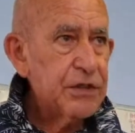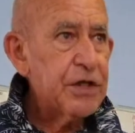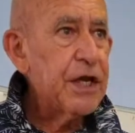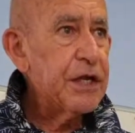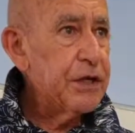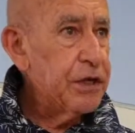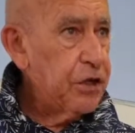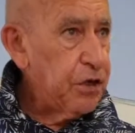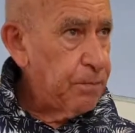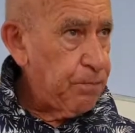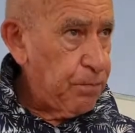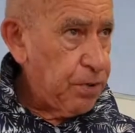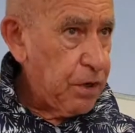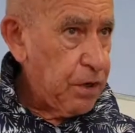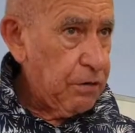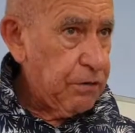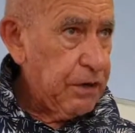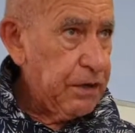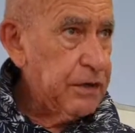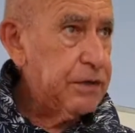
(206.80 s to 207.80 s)
10-year
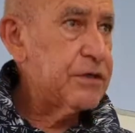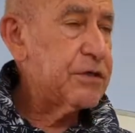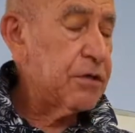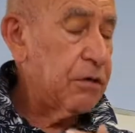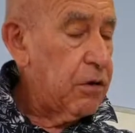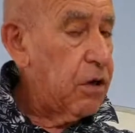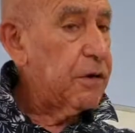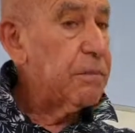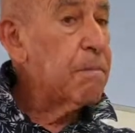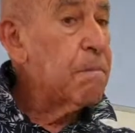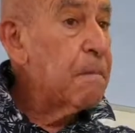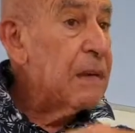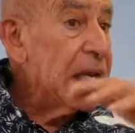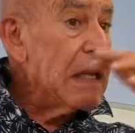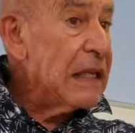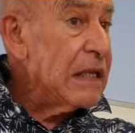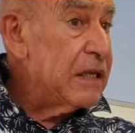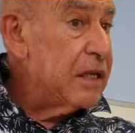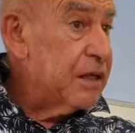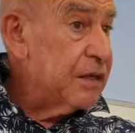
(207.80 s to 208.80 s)
period, so like
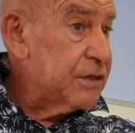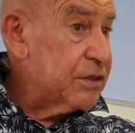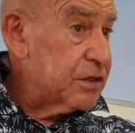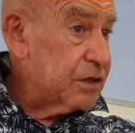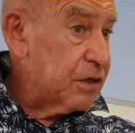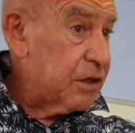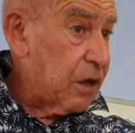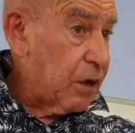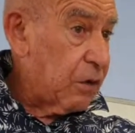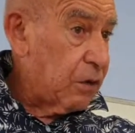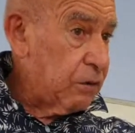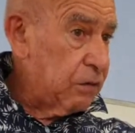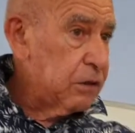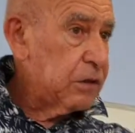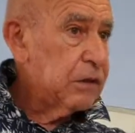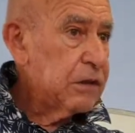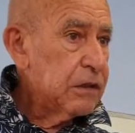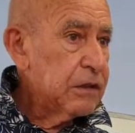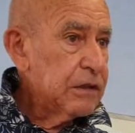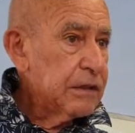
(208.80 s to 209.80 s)
many years ago,
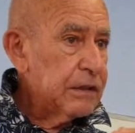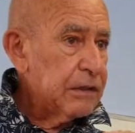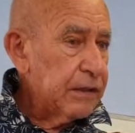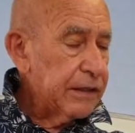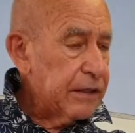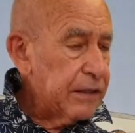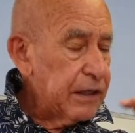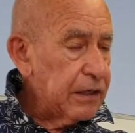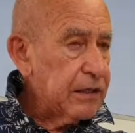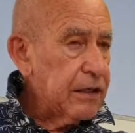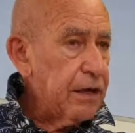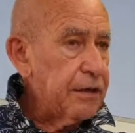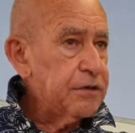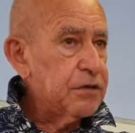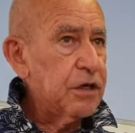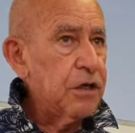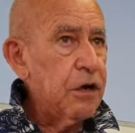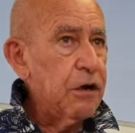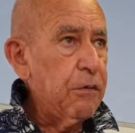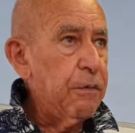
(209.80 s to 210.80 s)
like
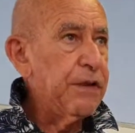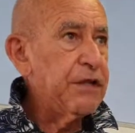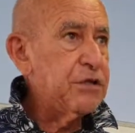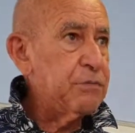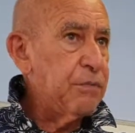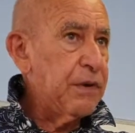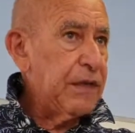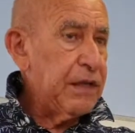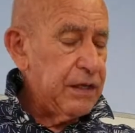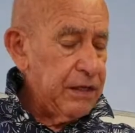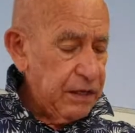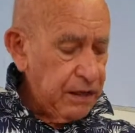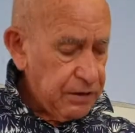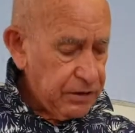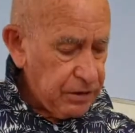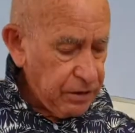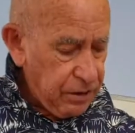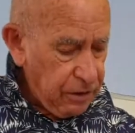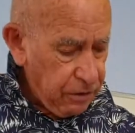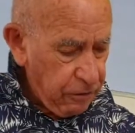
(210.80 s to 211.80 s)
decades ago means many
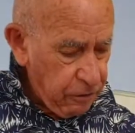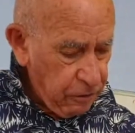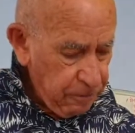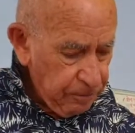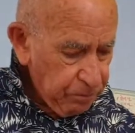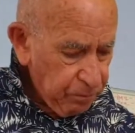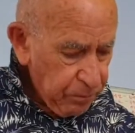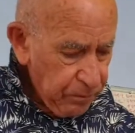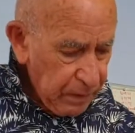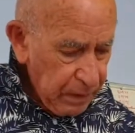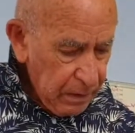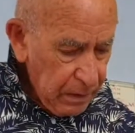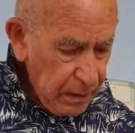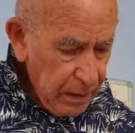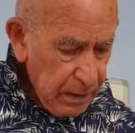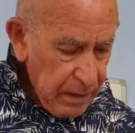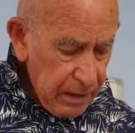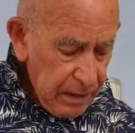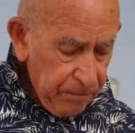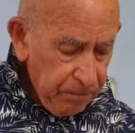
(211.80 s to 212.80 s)
years ago,
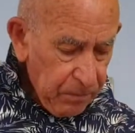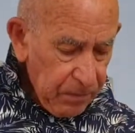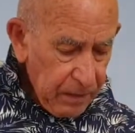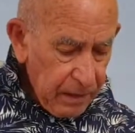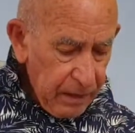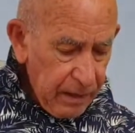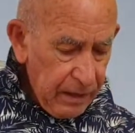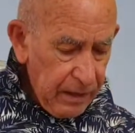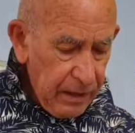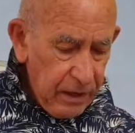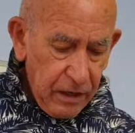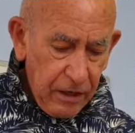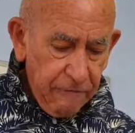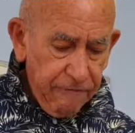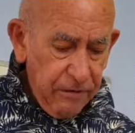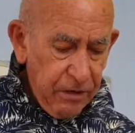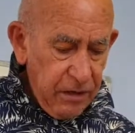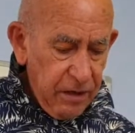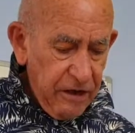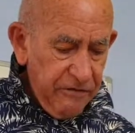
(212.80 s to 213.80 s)

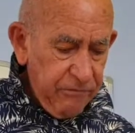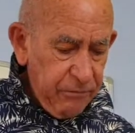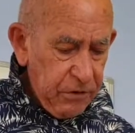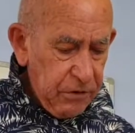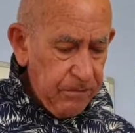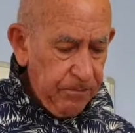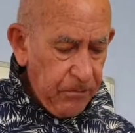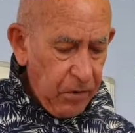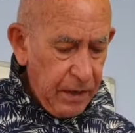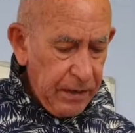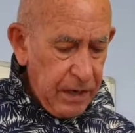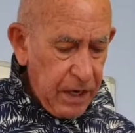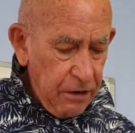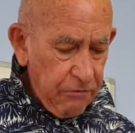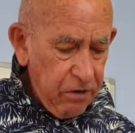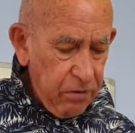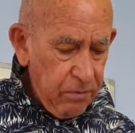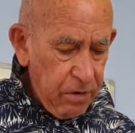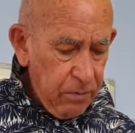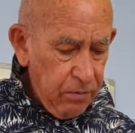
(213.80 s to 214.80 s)
every government I can
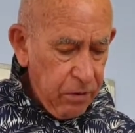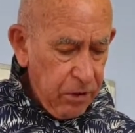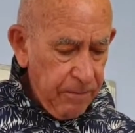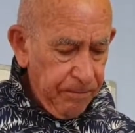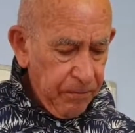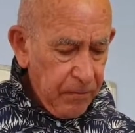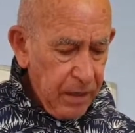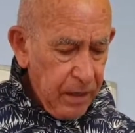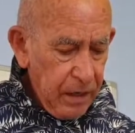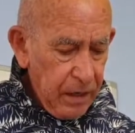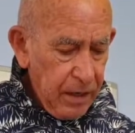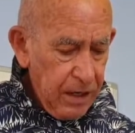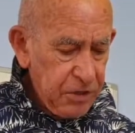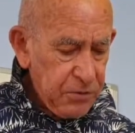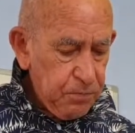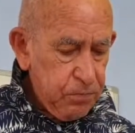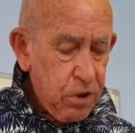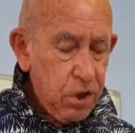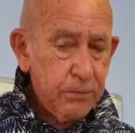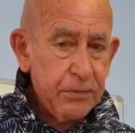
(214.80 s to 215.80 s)
remember has
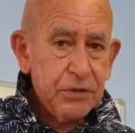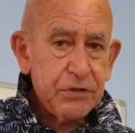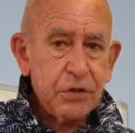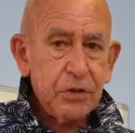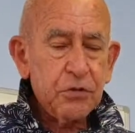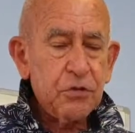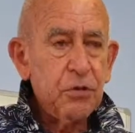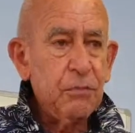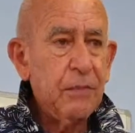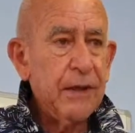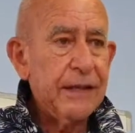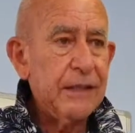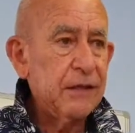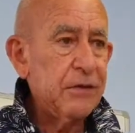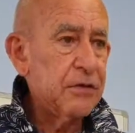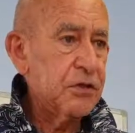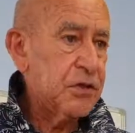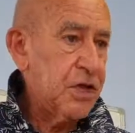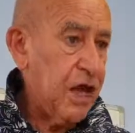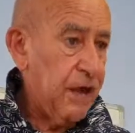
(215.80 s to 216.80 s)
promised to make
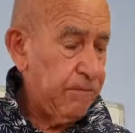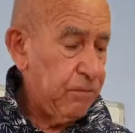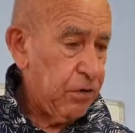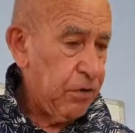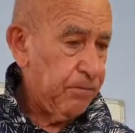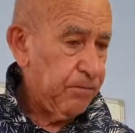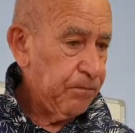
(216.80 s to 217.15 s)
this happen.